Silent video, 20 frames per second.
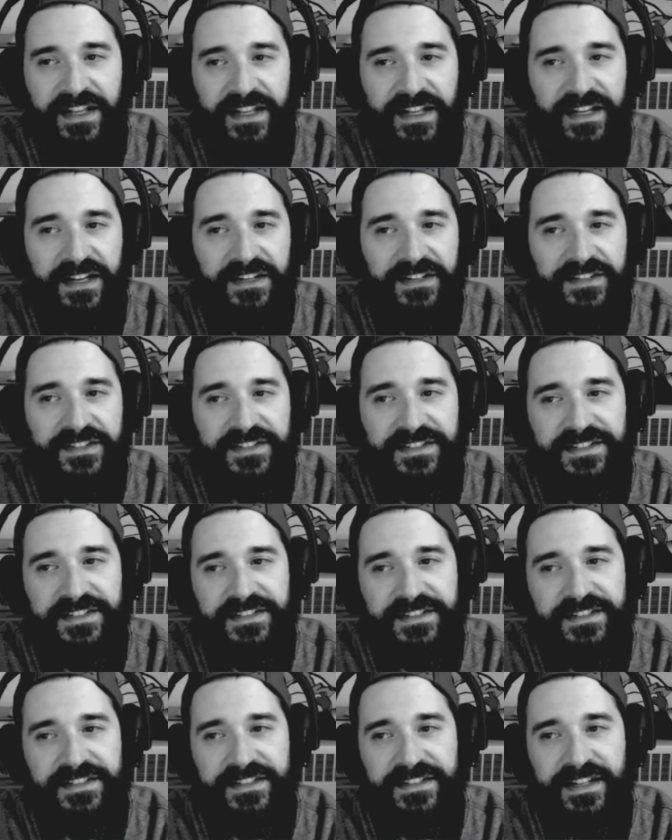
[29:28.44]
it
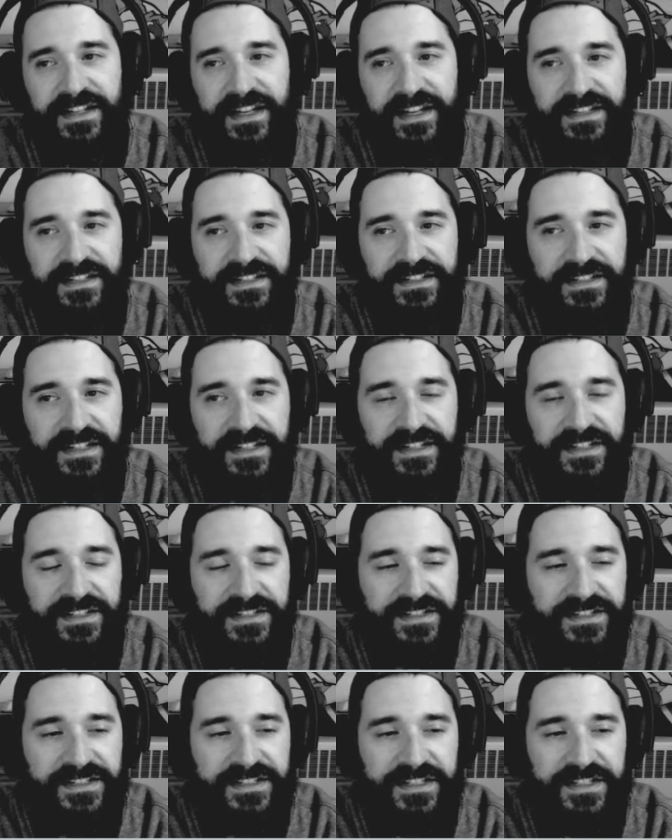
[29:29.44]
just it
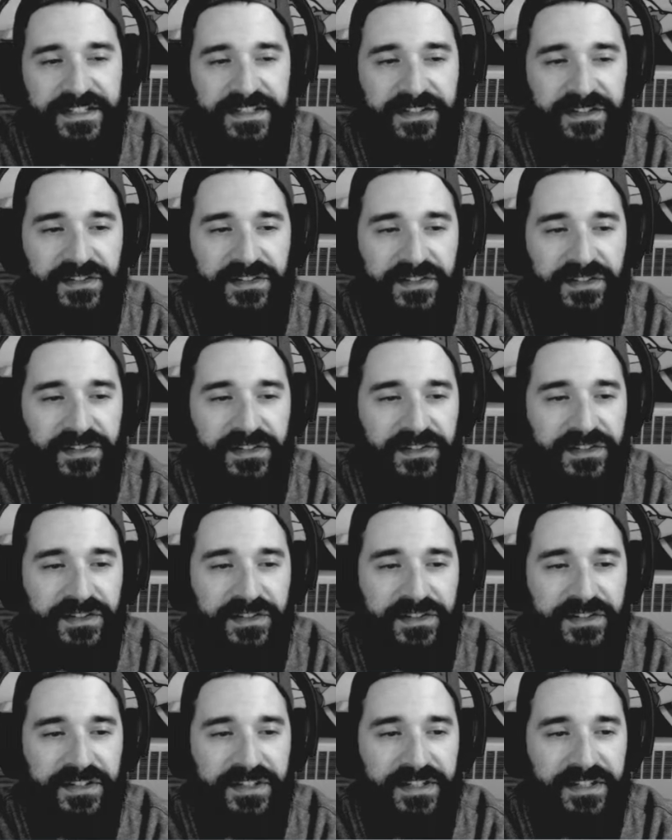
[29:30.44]
just didn't look
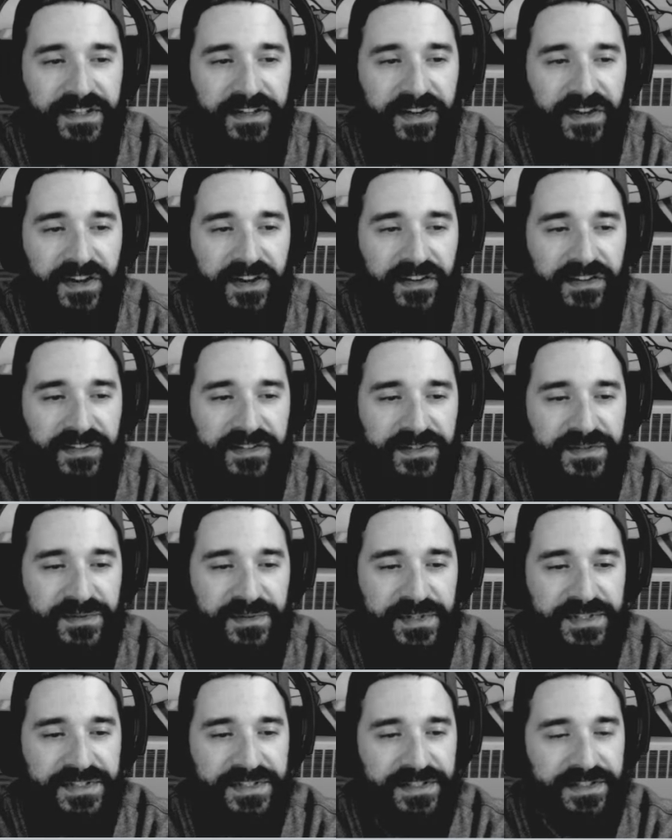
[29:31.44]
good at all. It just
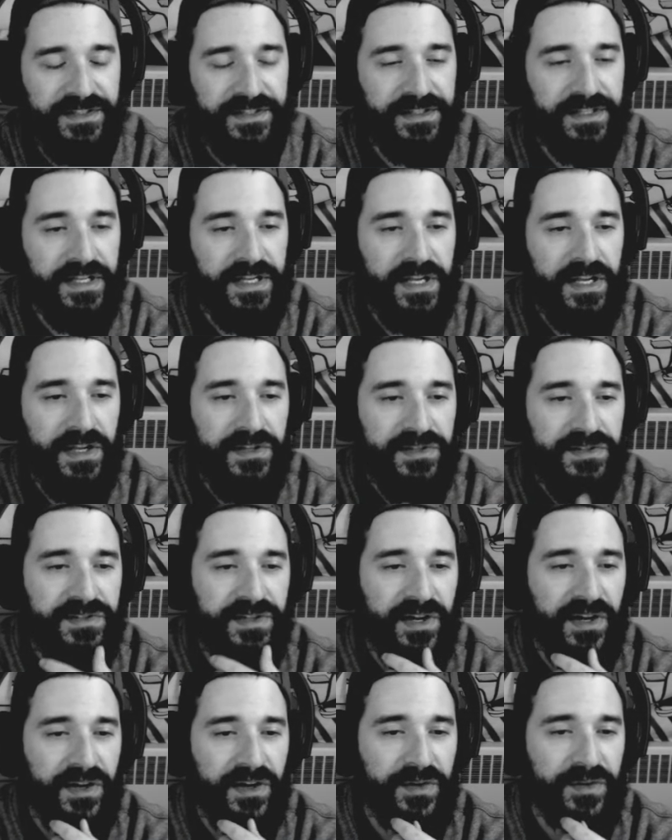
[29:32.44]
wasn't good.
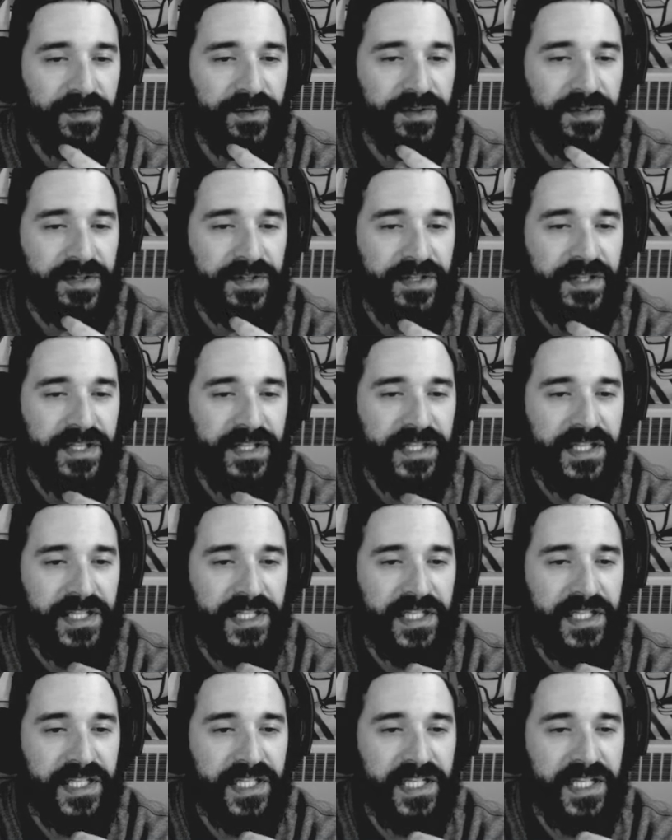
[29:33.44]
So
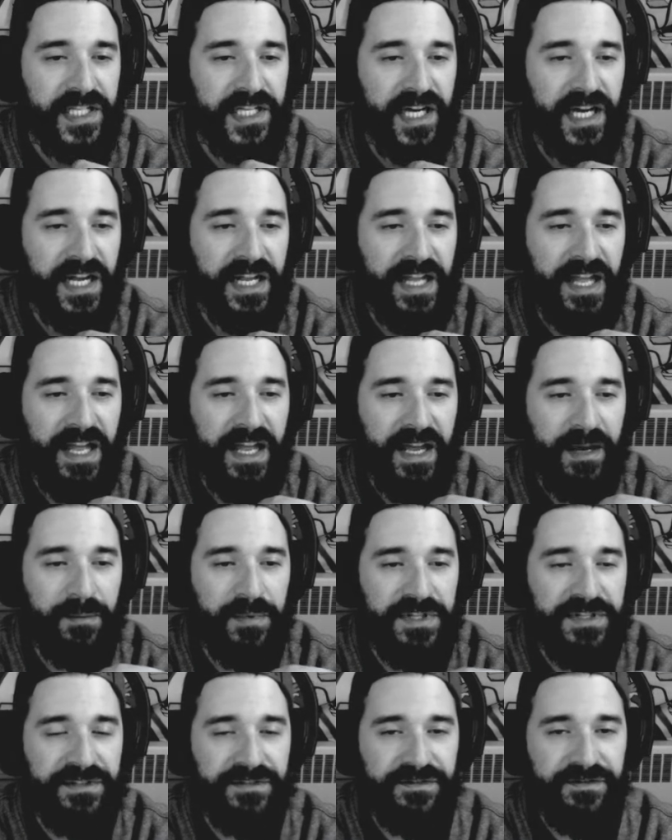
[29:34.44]
I
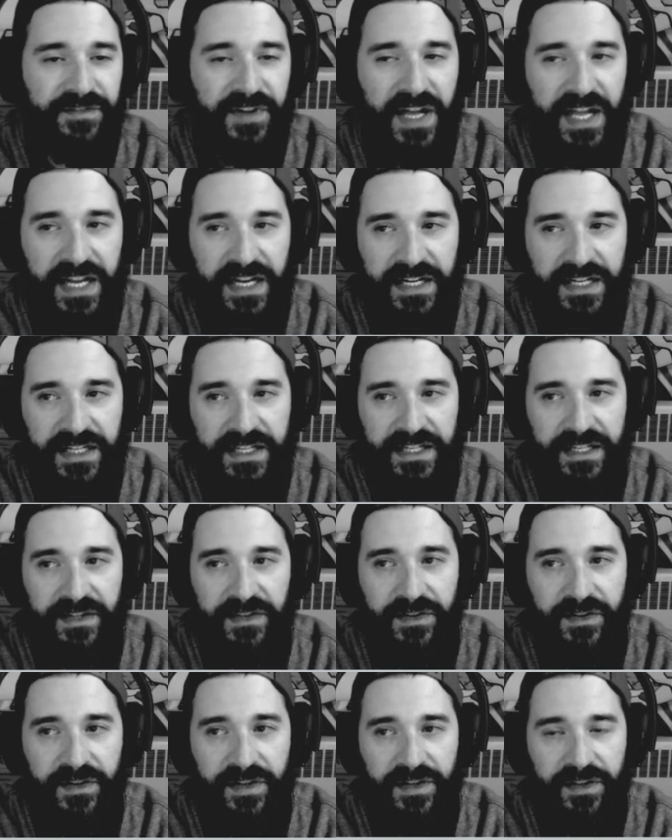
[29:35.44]
happened to find it
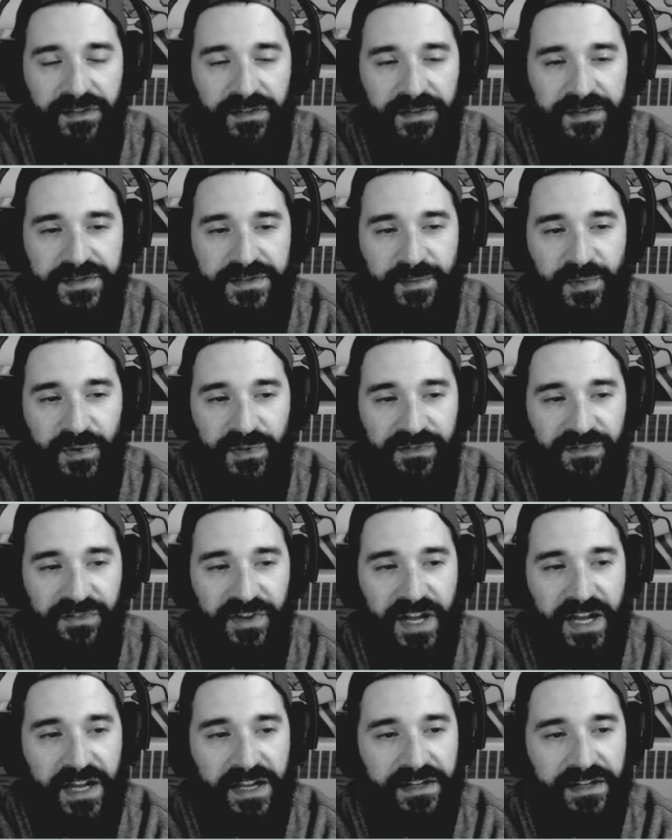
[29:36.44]
looking through some old
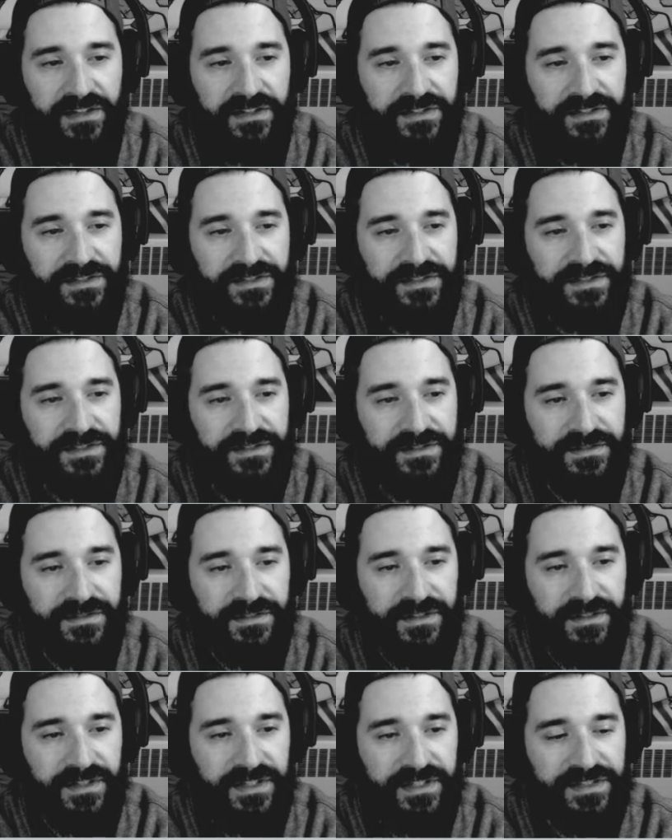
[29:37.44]
files
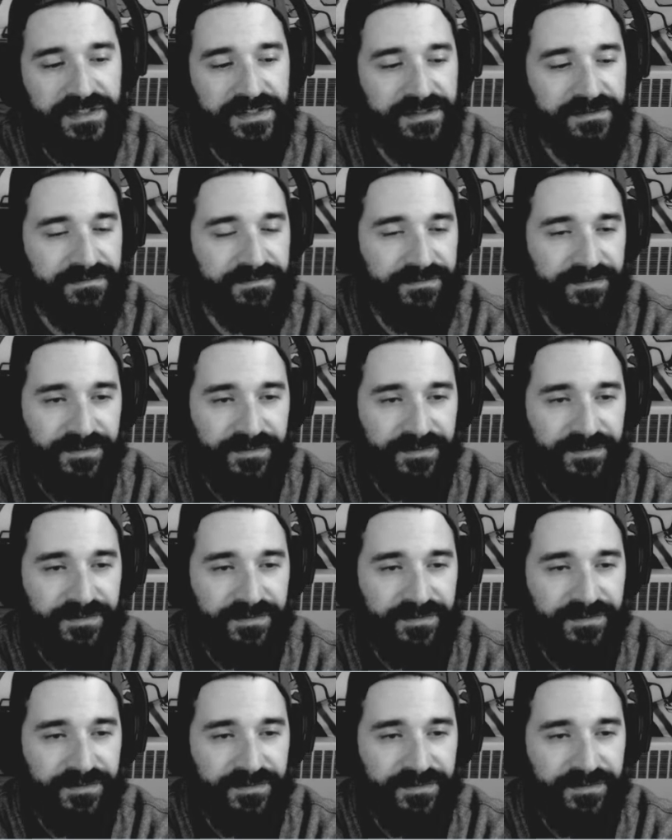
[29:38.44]
this,